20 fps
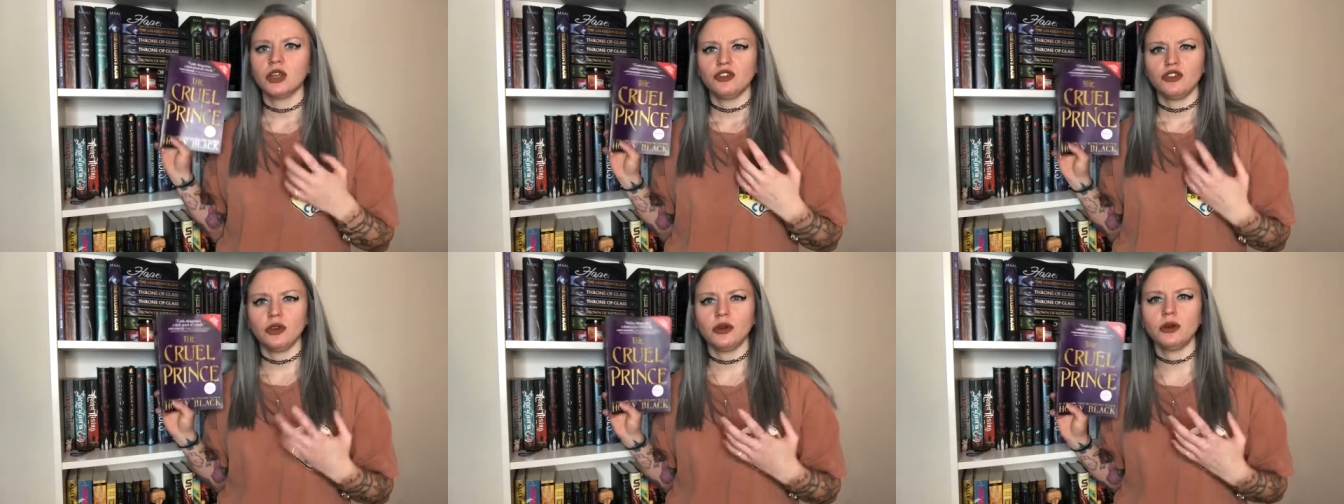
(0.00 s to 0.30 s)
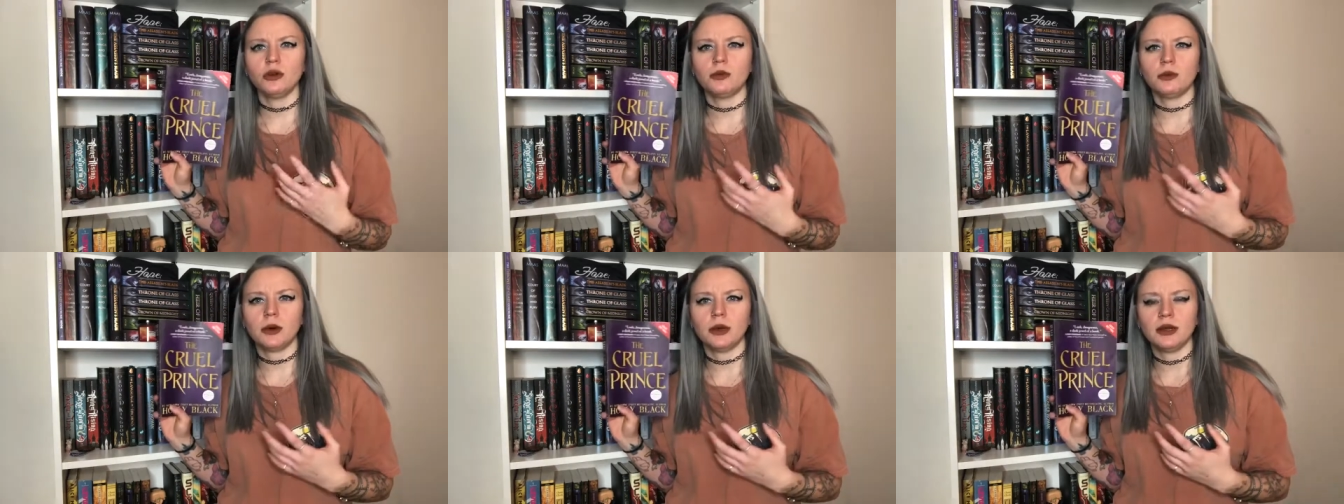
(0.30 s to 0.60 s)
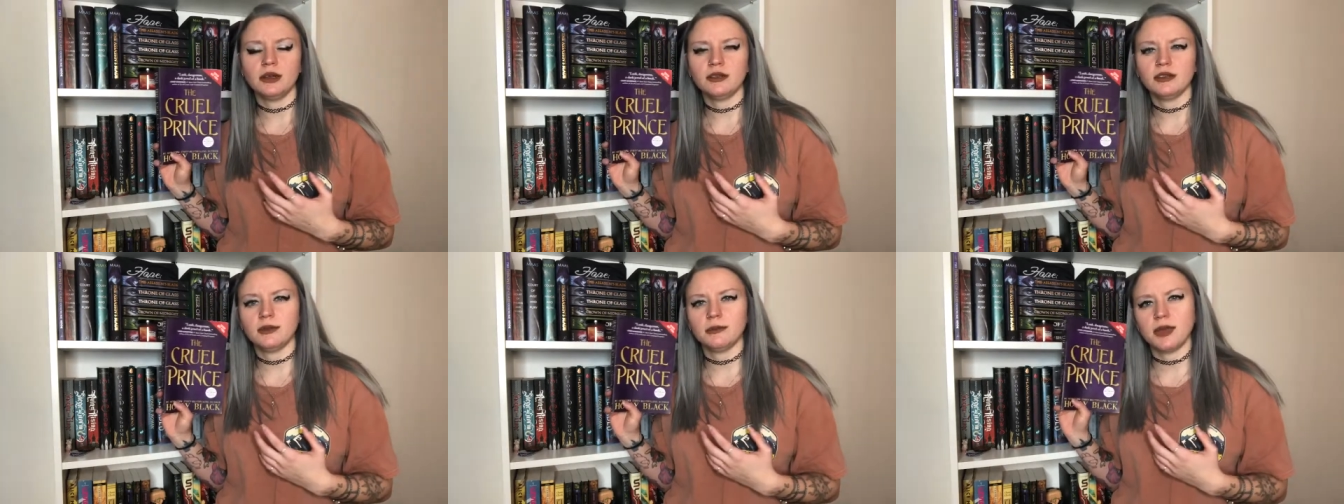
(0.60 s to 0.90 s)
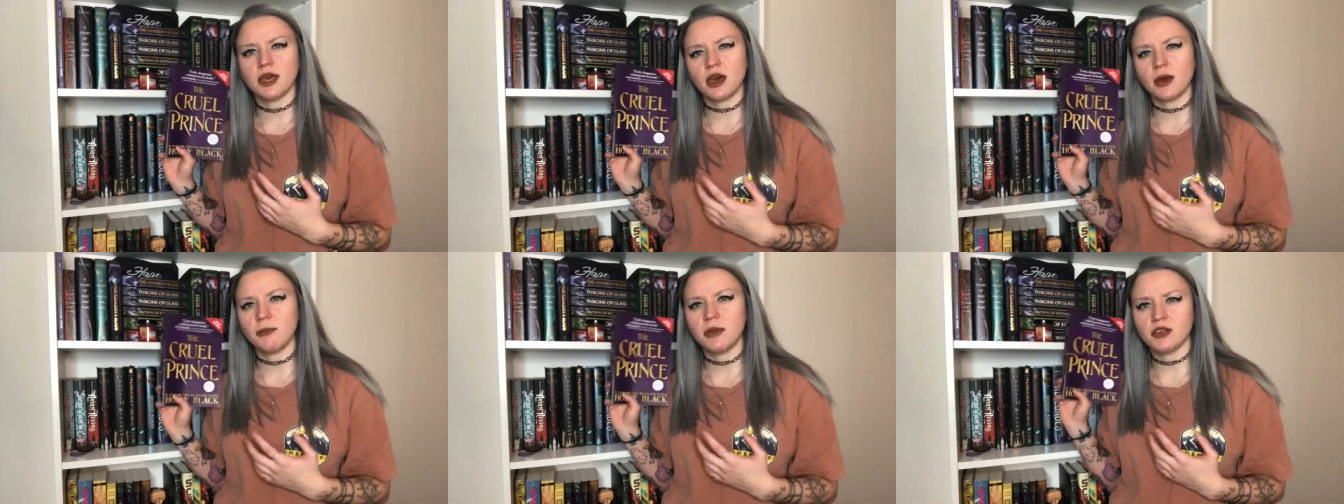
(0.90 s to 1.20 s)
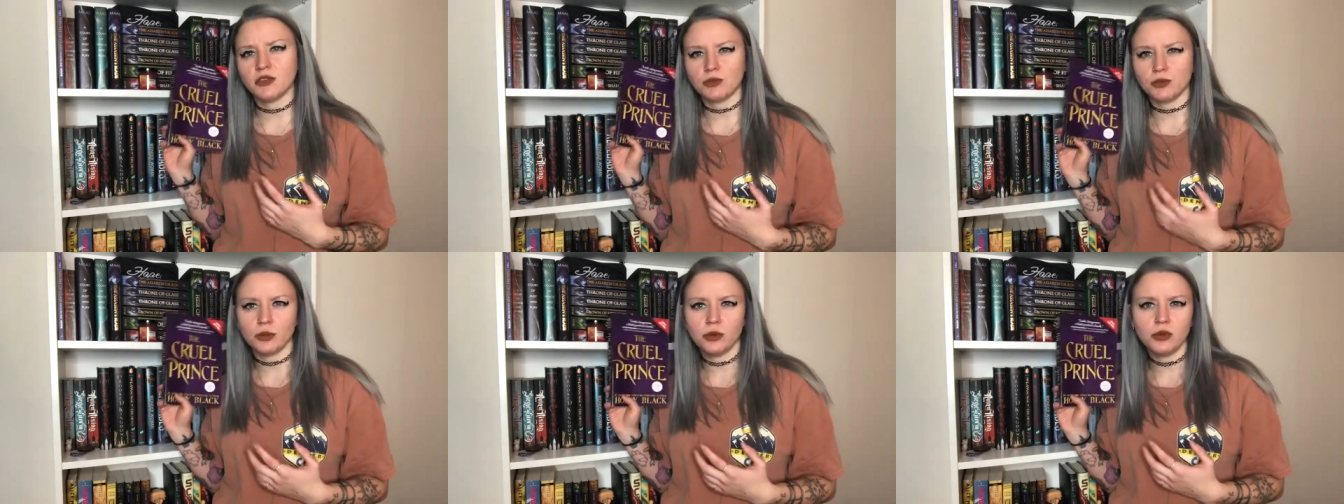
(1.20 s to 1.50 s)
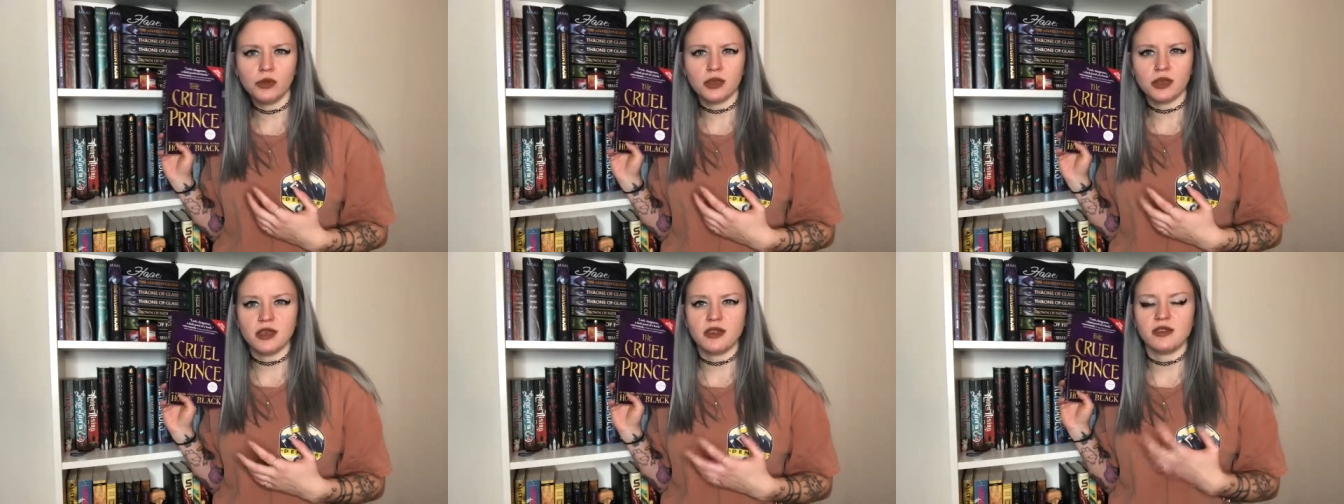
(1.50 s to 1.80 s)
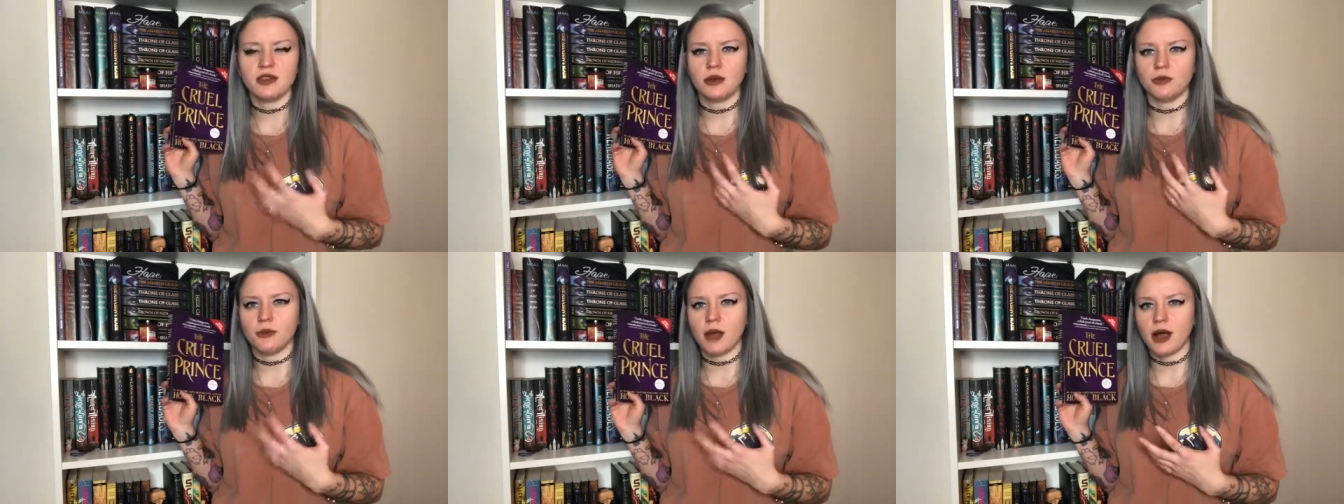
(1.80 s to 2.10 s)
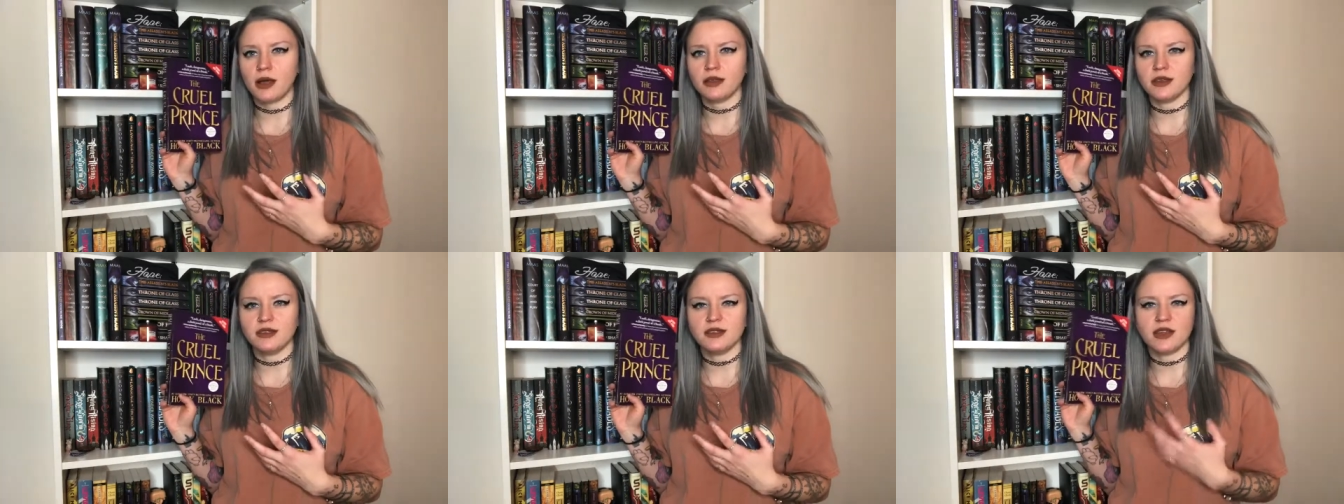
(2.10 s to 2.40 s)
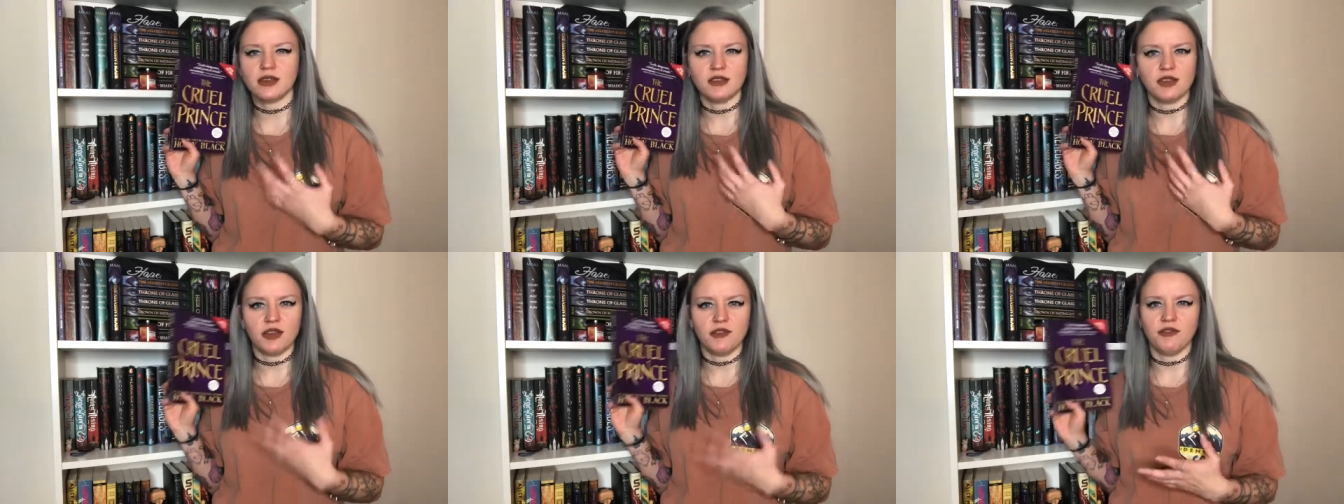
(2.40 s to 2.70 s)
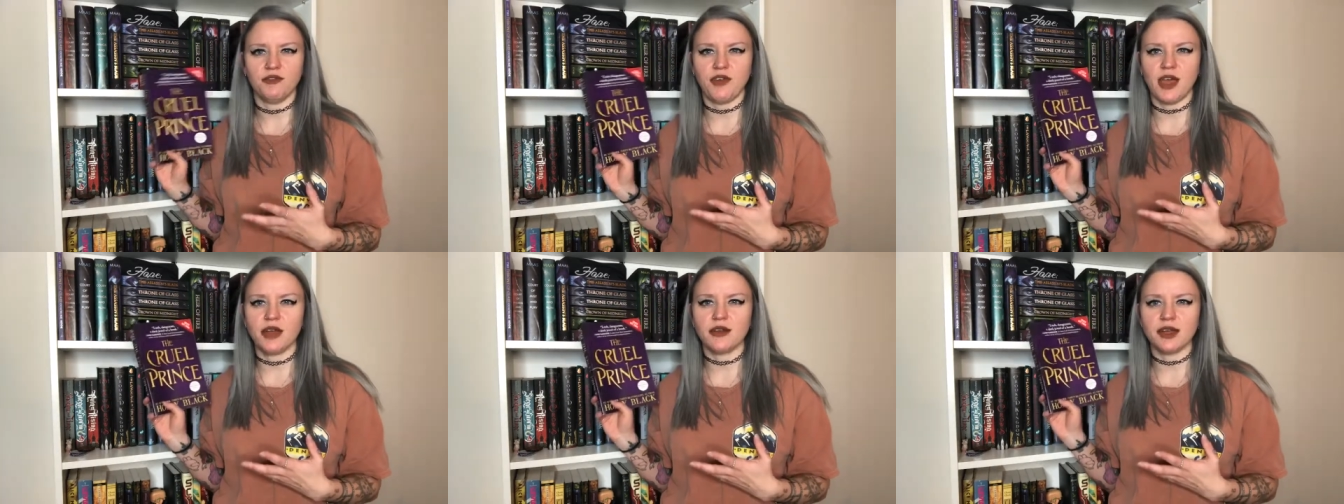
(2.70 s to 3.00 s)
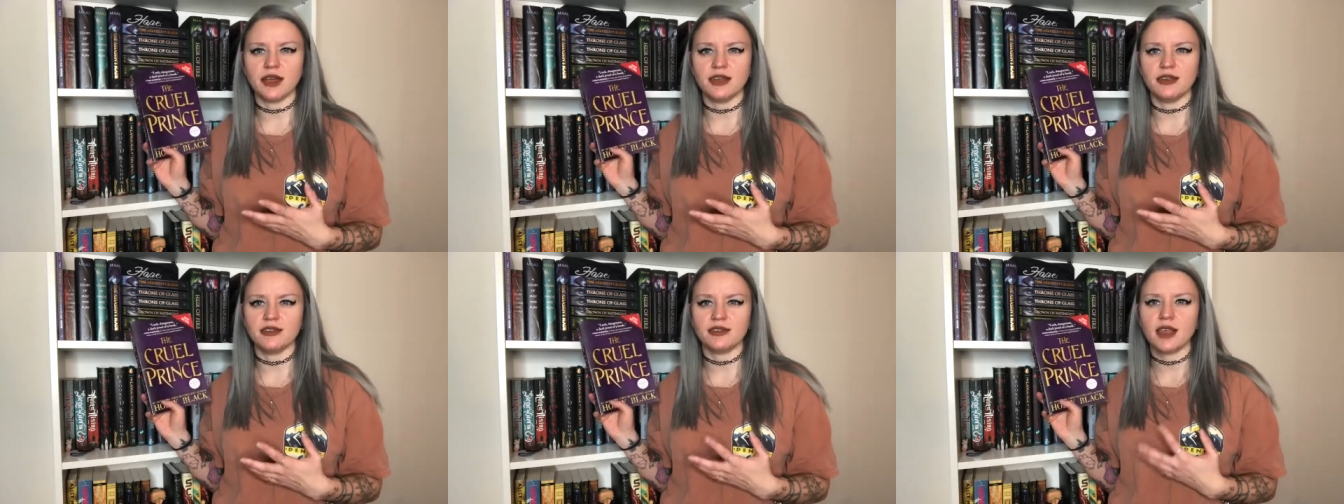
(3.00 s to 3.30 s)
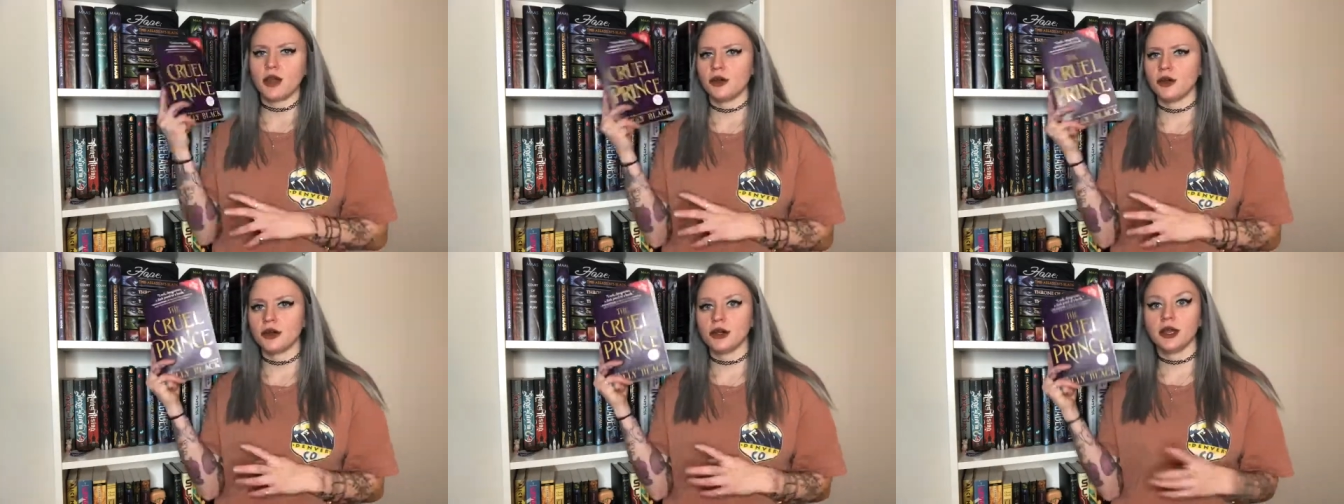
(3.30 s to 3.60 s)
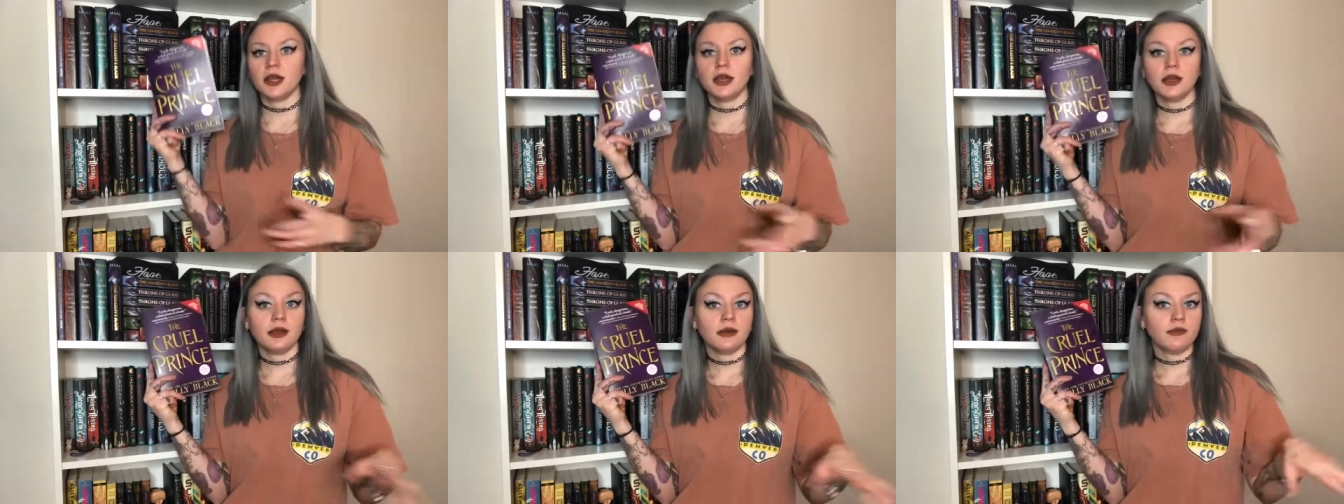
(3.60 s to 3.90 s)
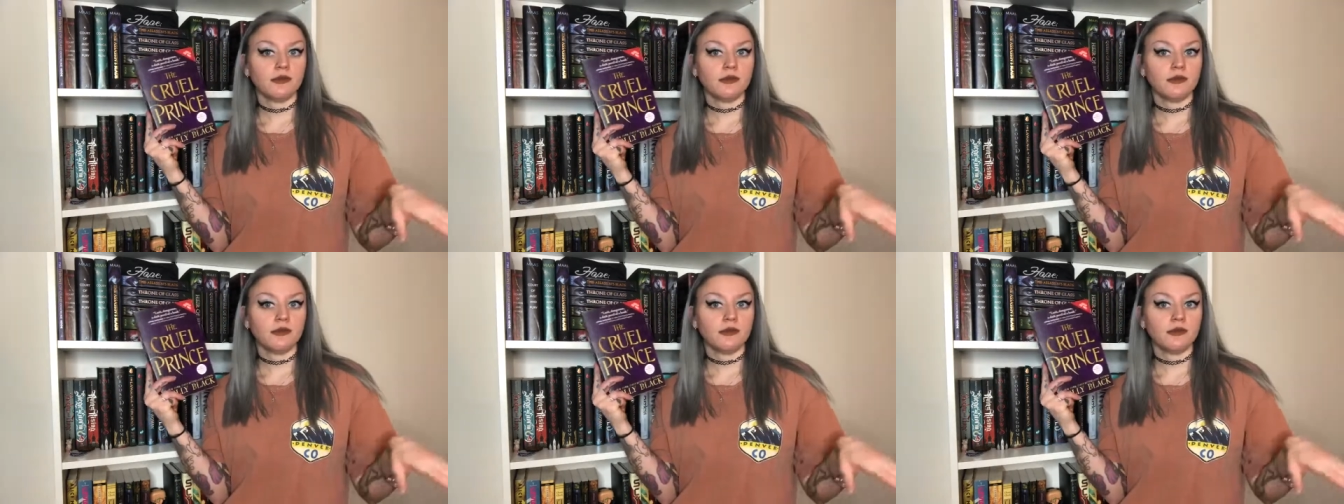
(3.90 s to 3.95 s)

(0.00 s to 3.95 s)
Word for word: Jude wanting to become as ruthless and reckless as the fairies, and her getting